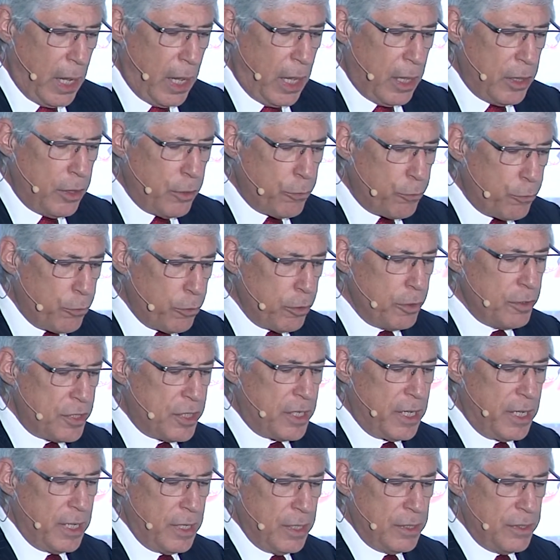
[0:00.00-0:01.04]
The
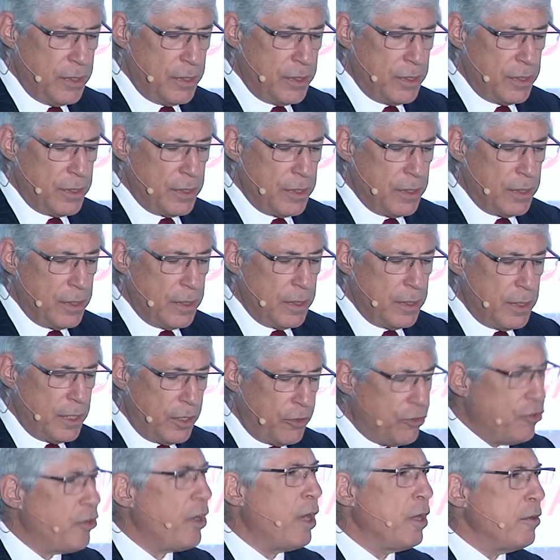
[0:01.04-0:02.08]
first is
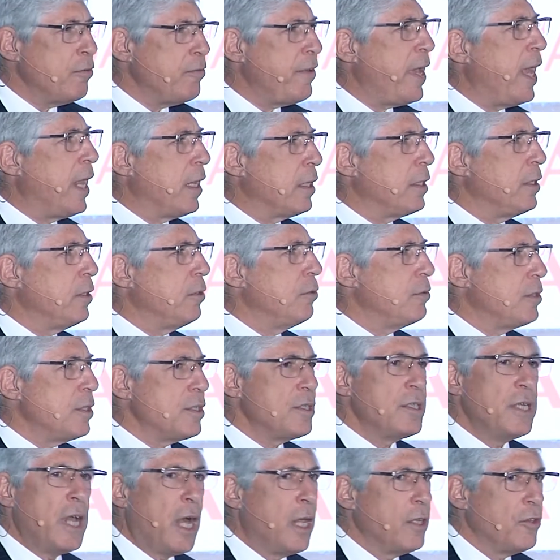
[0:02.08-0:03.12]
that shared value
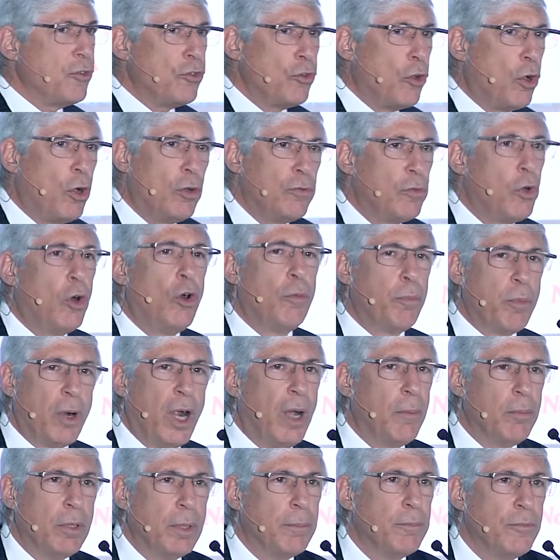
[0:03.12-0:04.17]
does not solve all
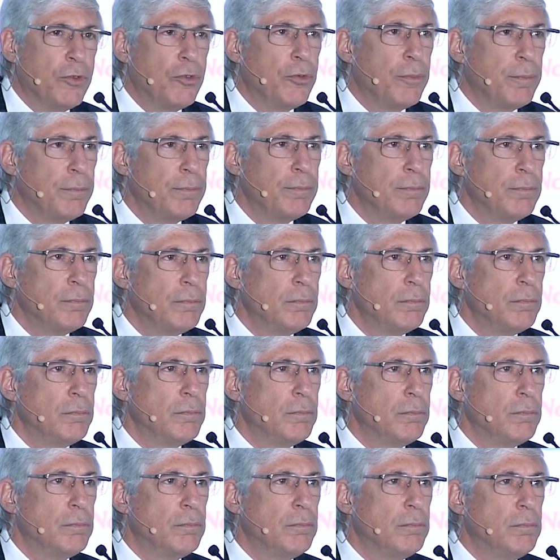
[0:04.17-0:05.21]
problems.
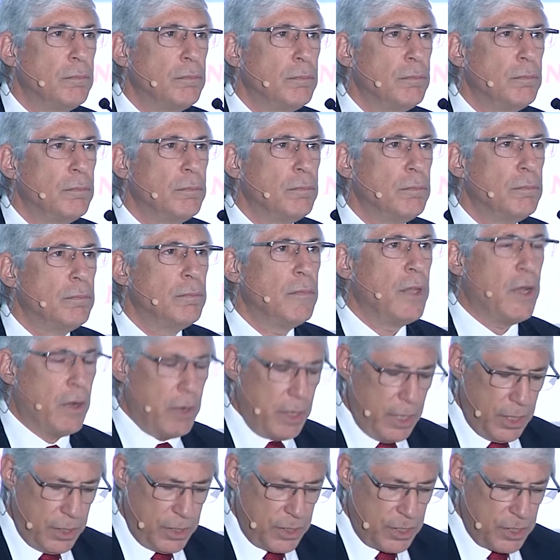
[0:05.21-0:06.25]
There
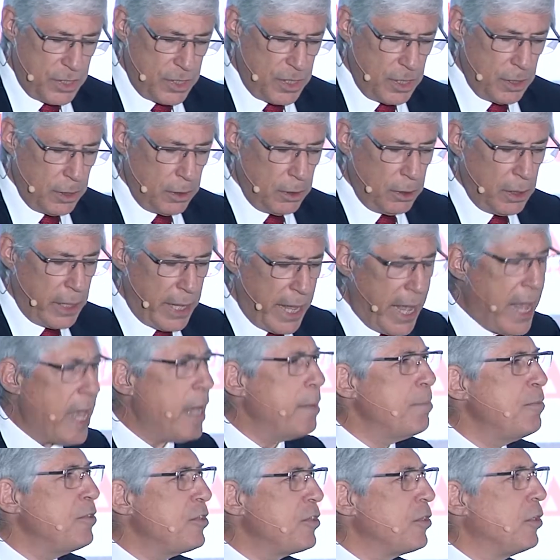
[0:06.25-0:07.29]
is still
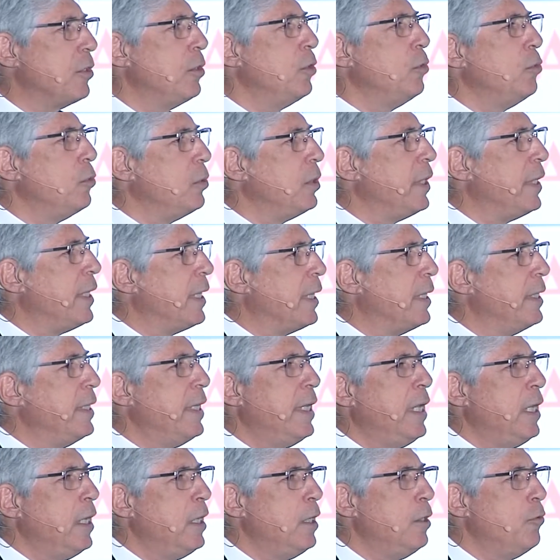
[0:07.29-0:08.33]
absolutely a
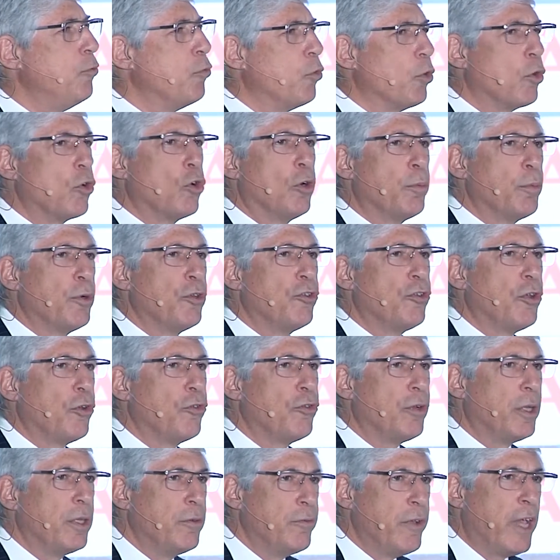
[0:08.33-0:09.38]
need for corporate
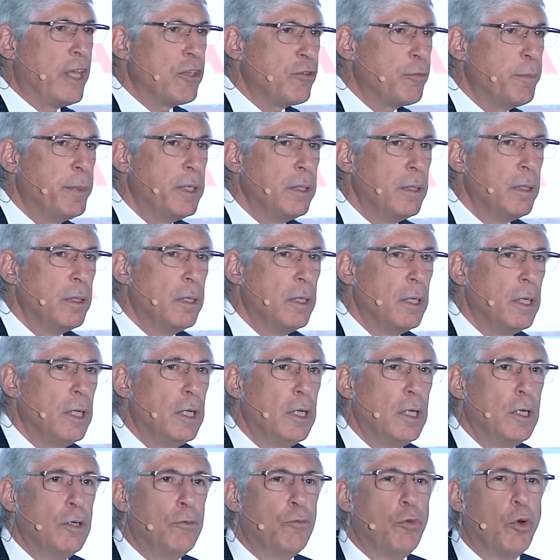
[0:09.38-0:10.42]
social investment,
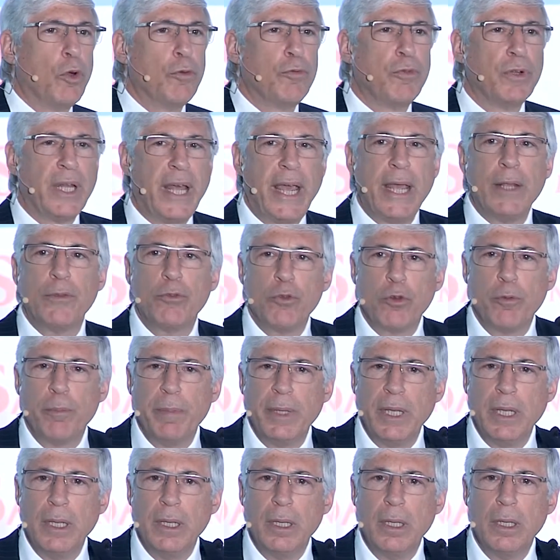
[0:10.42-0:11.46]
for
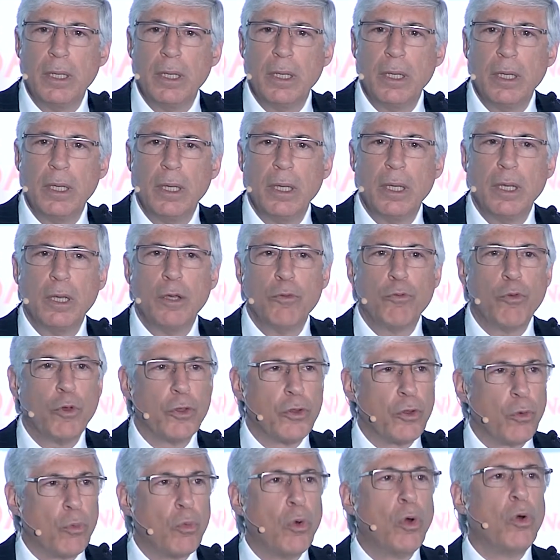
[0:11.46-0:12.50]
philanthropy, for
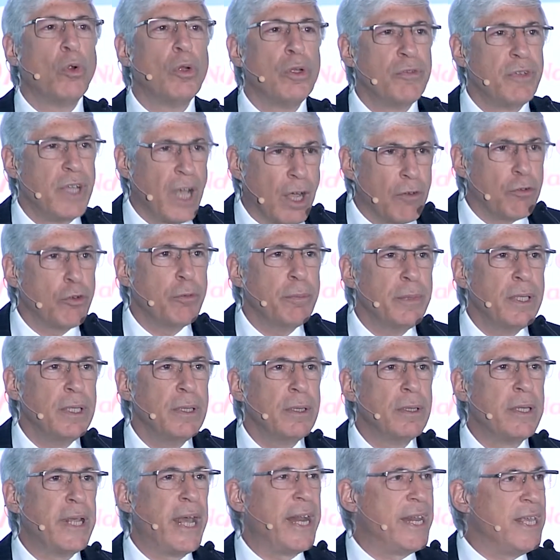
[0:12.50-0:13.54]
the role of
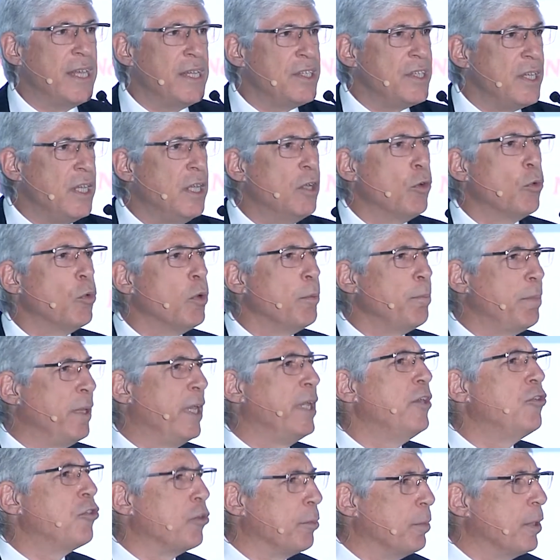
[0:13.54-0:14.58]
government that is
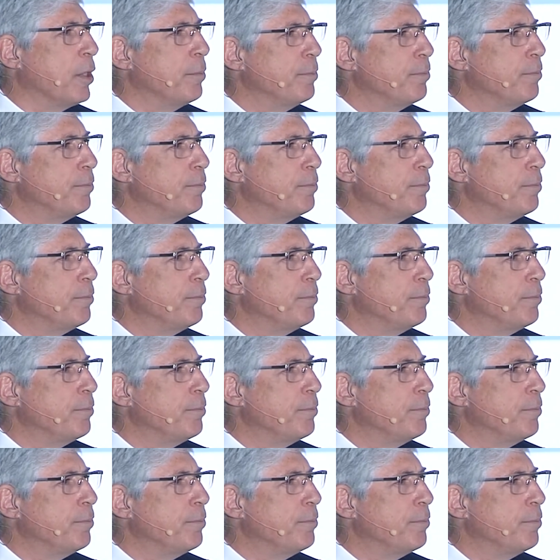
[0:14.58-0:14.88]
irreplaceable,